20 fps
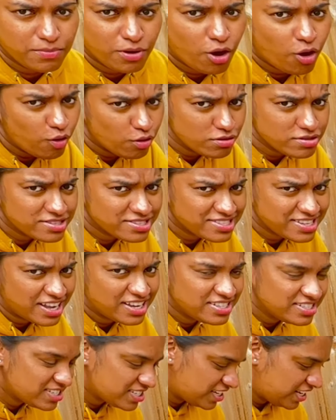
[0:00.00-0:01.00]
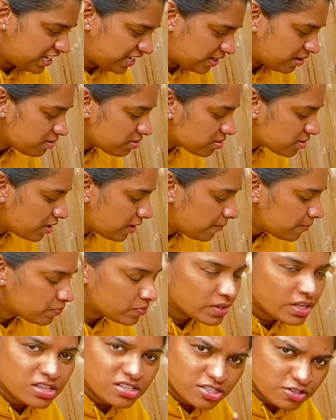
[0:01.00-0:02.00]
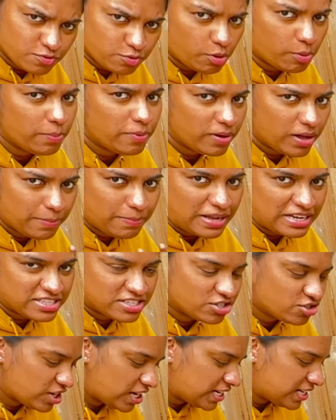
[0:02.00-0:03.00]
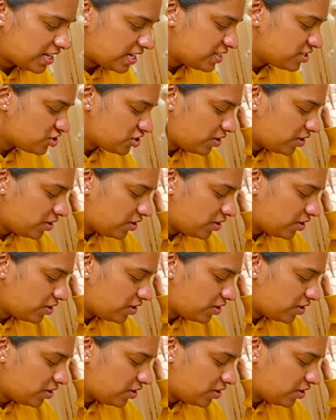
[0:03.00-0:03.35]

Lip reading: holes underneath just for a better drainage,